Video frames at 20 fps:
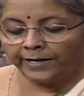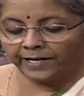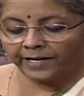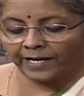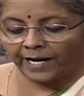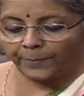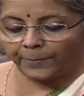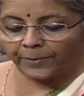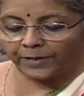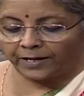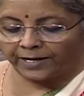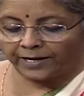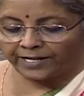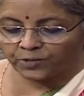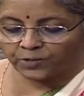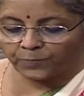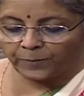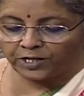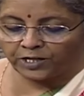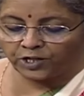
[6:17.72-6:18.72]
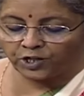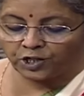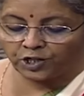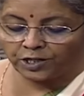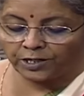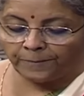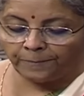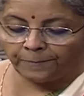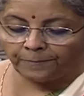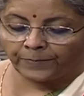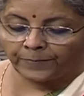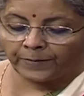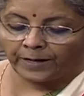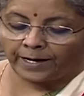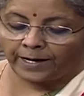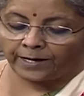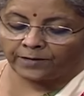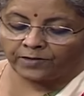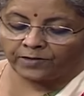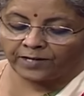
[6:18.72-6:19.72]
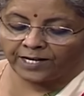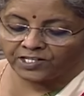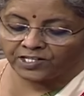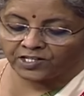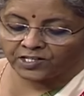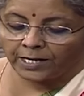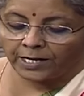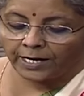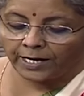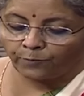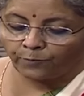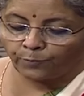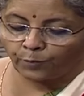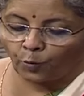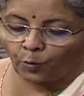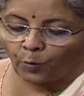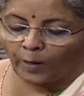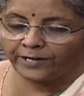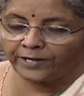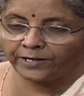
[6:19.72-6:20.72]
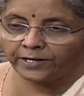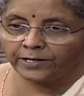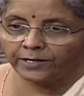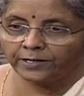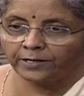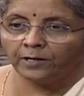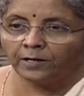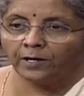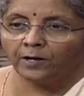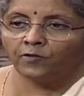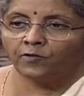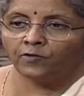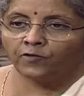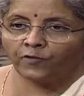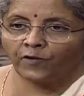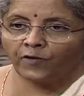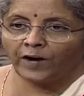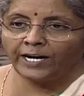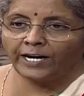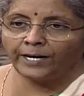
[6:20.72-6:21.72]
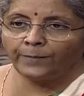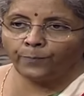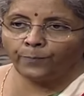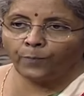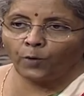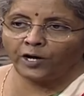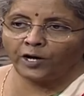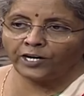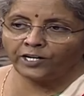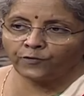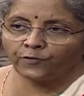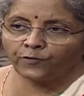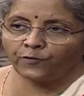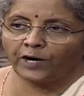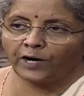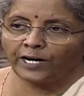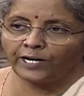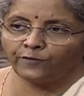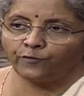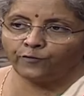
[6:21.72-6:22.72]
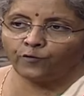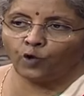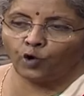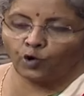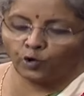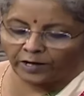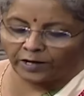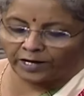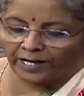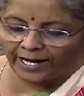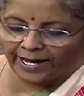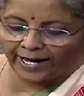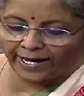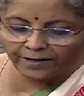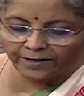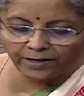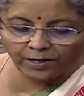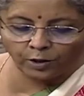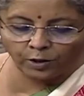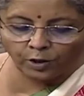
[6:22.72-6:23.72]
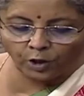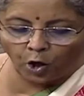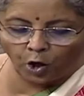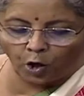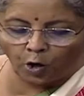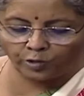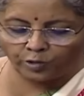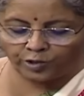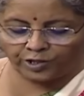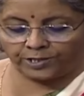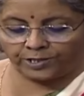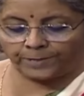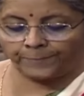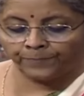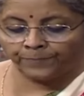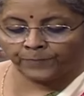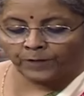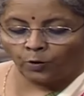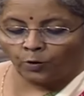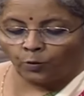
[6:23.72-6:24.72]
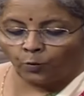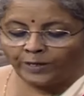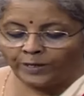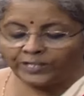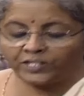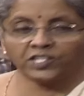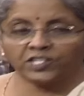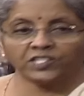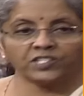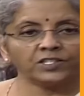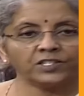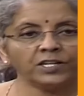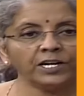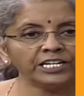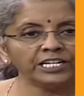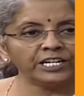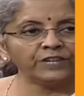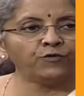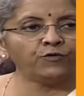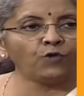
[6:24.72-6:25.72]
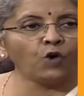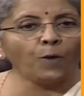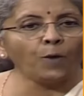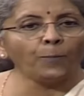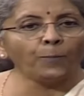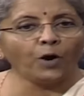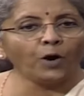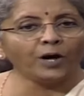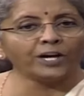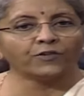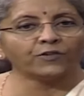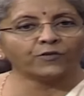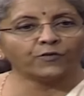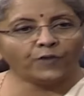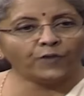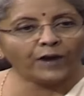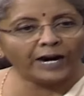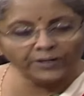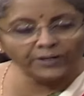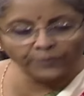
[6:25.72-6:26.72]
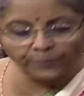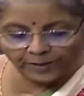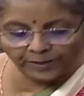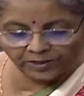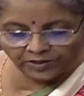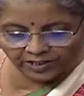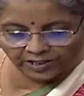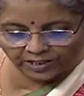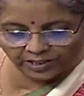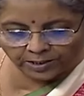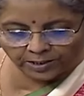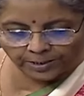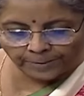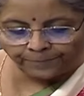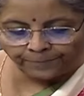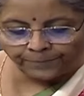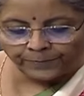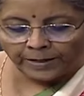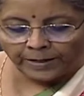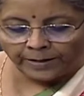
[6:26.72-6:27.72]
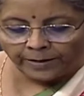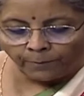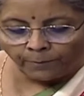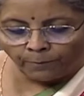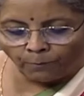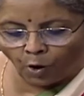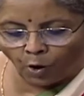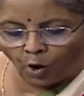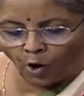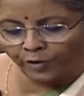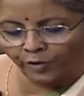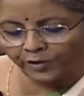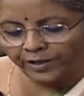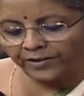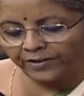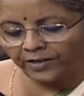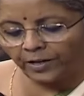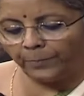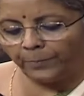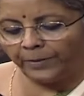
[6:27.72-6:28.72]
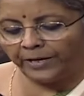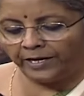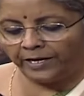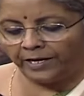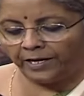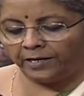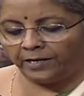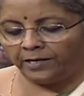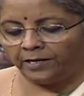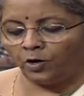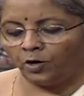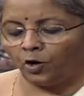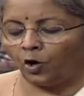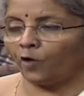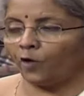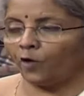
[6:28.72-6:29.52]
in capital expenditure and thus have provided 5.54 lakh crores, which is 34.5% more than the BE